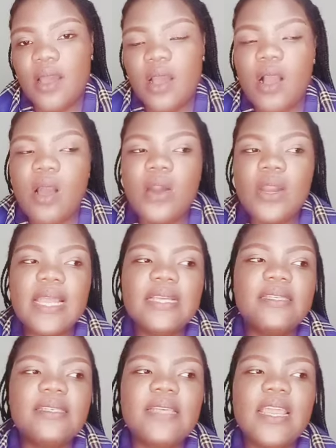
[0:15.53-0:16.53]
God
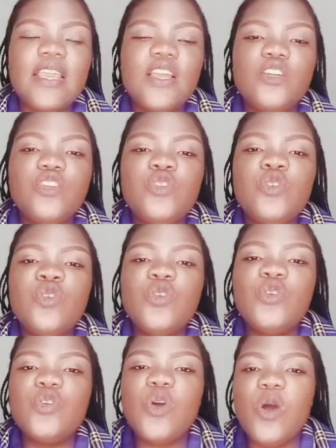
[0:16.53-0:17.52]
is saying, do
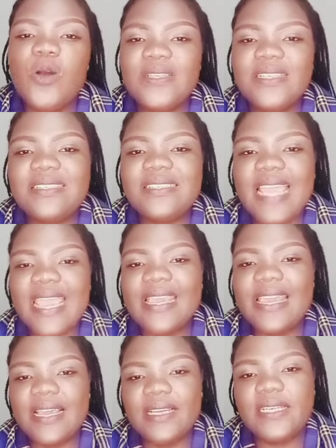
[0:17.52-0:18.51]
not
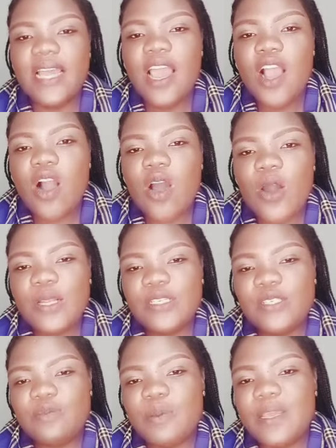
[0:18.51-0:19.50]
take it. God
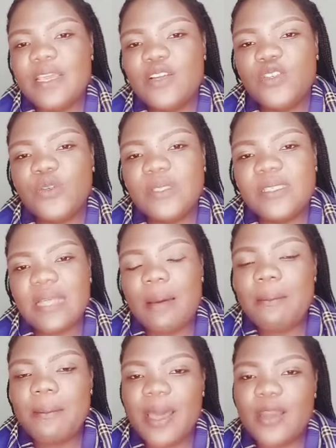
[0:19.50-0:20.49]
is speaking to
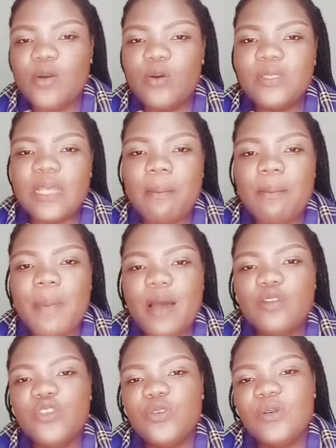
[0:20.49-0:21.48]
somebody who's
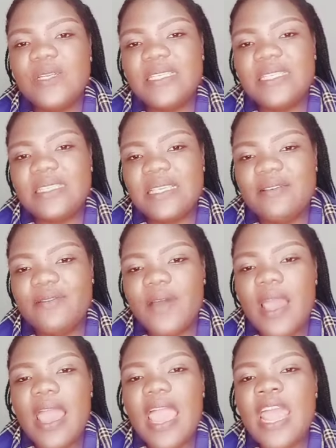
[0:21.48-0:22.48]
about to receive
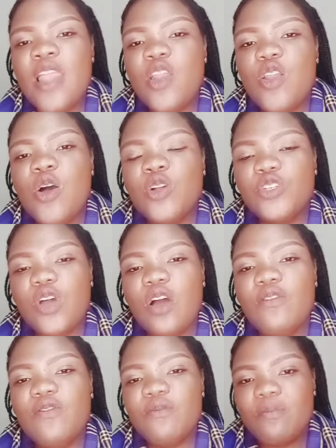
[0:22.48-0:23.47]
a lot
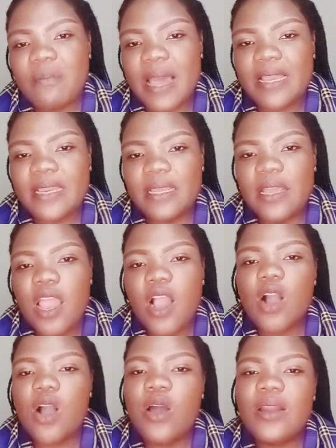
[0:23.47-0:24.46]
of money.
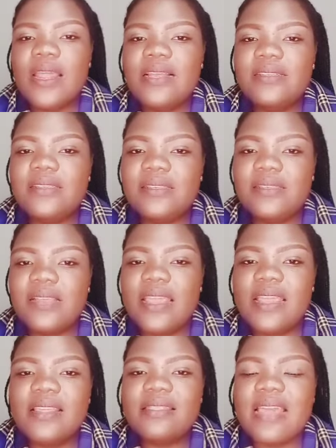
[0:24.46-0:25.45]
God is
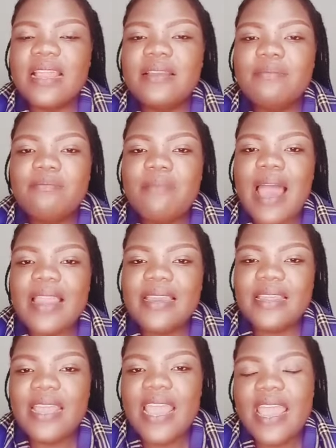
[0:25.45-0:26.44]
saying that
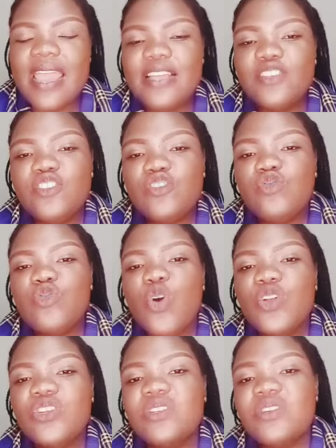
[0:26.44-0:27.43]
money is
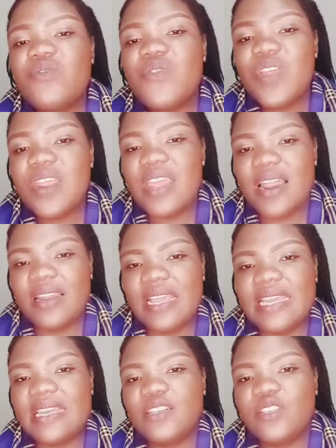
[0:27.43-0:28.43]
not real.
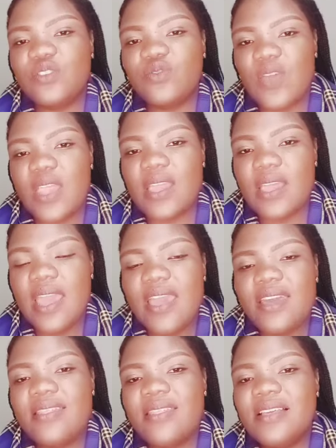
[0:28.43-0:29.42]
It is fake.
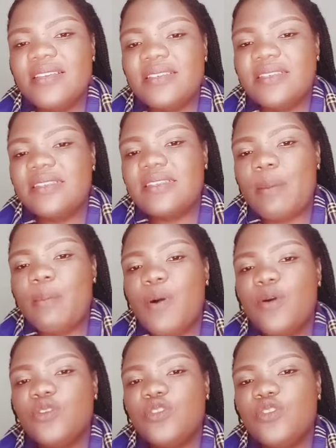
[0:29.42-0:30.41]
This is
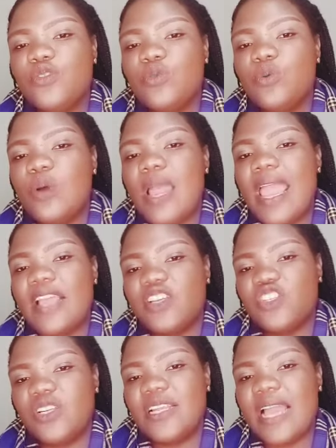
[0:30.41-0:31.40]
supposed to
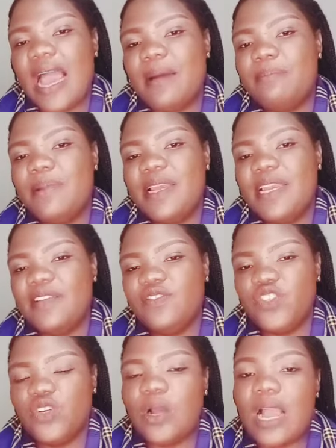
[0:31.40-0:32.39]
actually
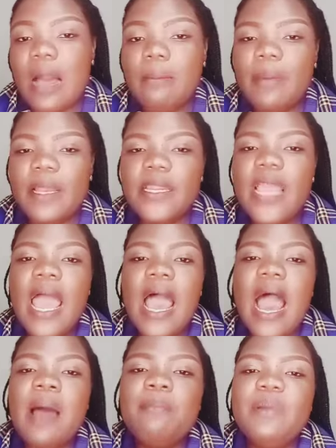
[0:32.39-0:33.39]
uplift your company,
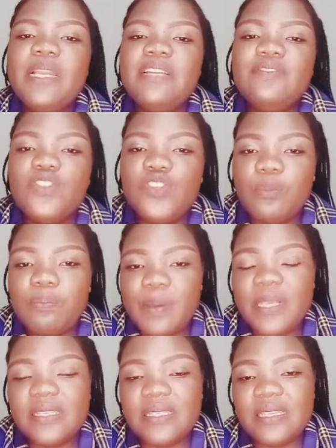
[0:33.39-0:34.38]
uplift your
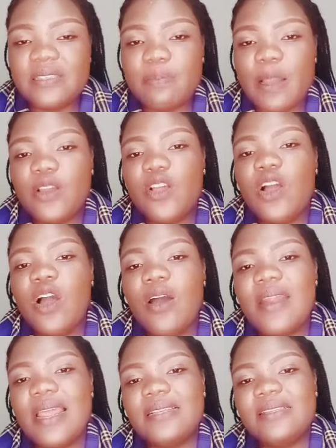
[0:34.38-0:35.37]
business. But
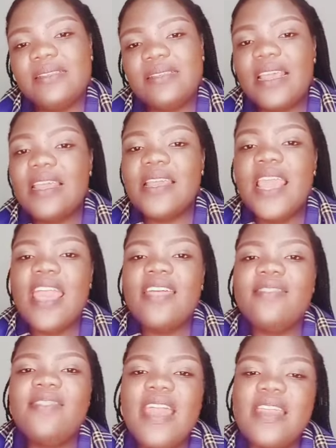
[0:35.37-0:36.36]
God is saying
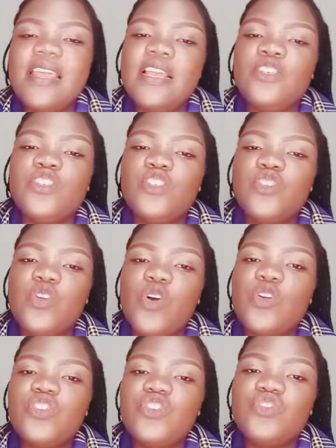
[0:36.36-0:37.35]
that is
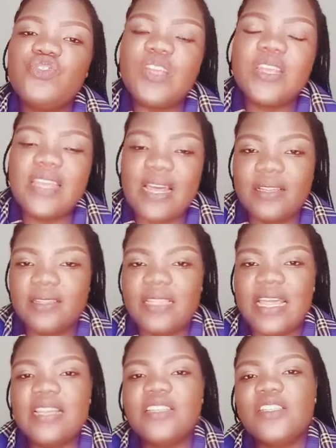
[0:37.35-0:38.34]
not real.
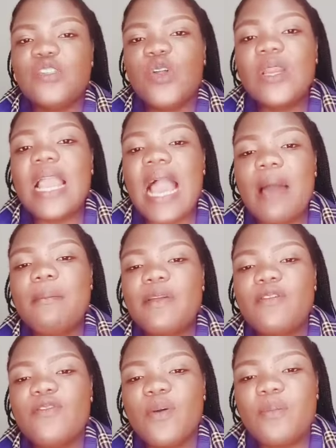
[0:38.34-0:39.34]
That is not
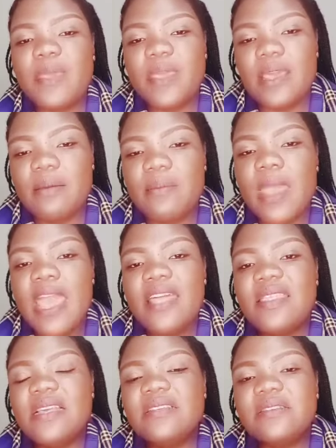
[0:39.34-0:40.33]
coming from Him.
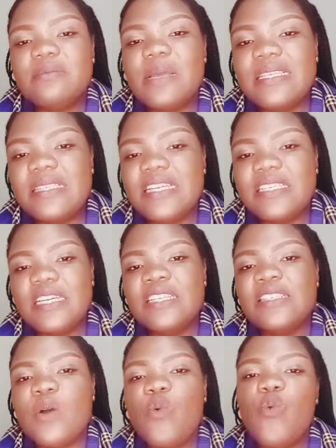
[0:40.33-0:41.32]
This message
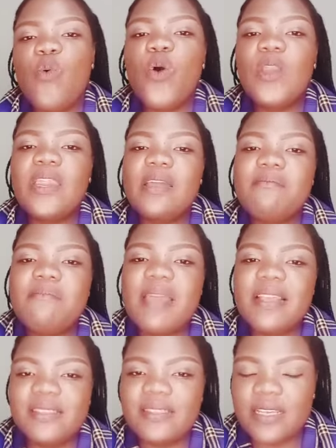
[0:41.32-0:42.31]
is a warning
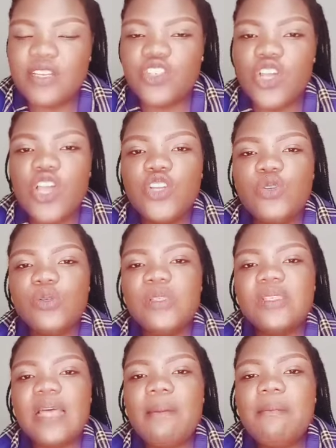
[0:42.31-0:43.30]
message to
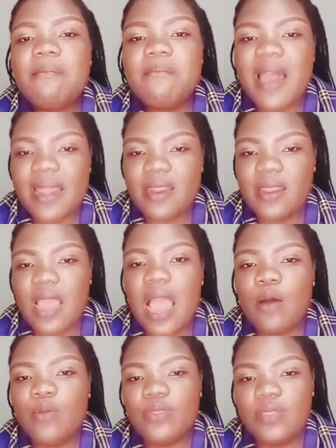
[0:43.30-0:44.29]
somebody
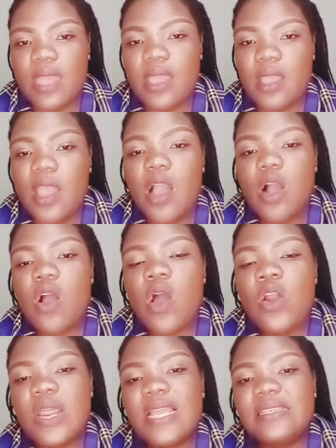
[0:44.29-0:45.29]
out there.
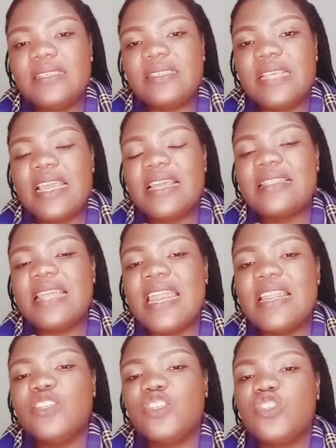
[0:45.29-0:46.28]
God is saying,
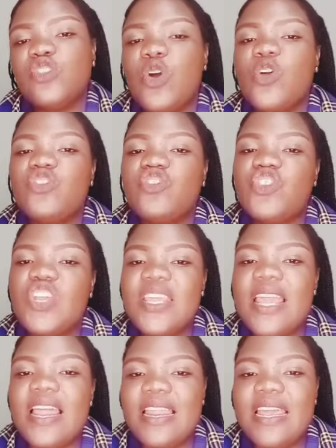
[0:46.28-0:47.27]
that is not
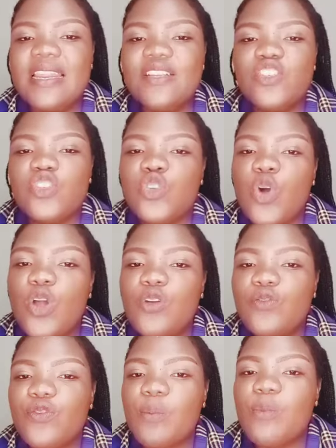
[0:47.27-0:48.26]
real. It is not
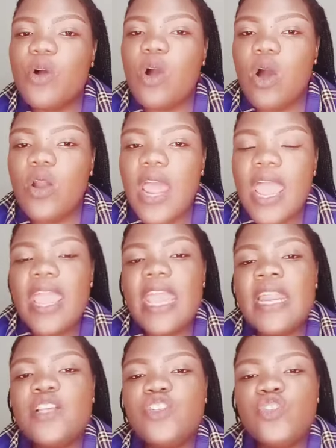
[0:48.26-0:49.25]
from God.
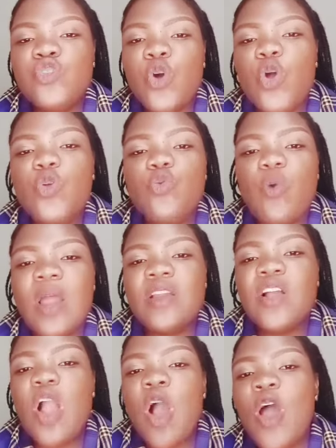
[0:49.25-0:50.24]
It is not
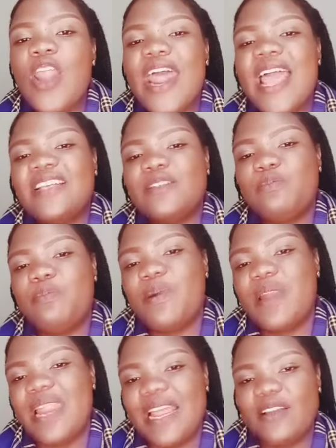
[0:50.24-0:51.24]
what God has
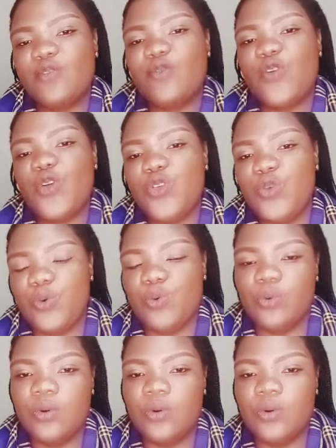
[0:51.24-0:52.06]
planned for you.